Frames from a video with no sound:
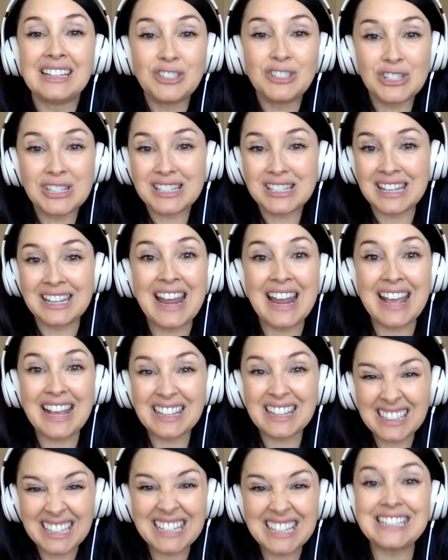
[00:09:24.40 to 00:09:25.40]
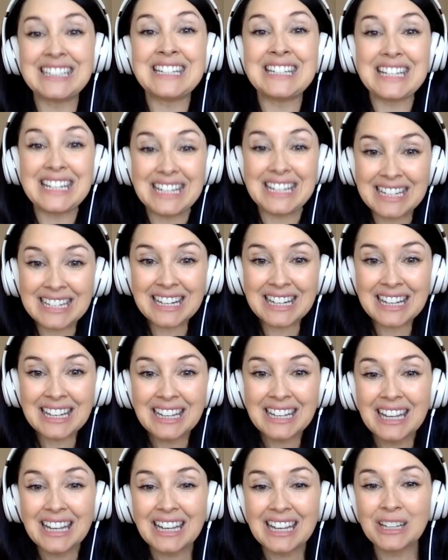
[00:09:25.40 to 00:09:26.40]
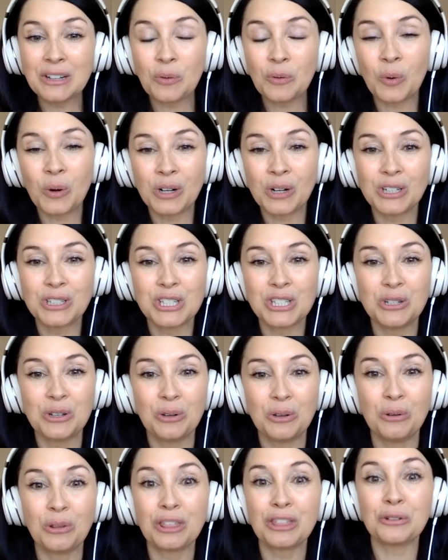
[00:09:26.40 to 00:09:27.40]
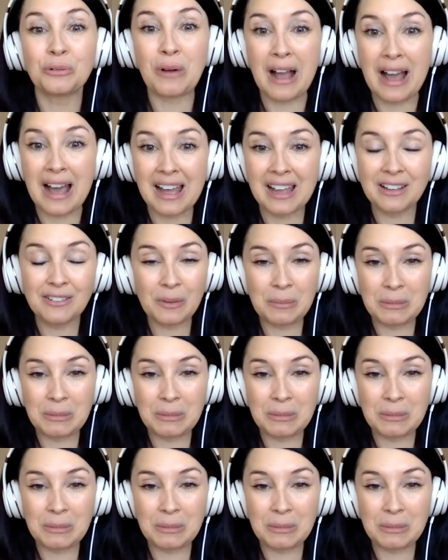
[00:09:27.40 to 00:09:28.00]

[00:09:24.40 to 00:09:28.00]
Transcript: just innately need in order to thrive.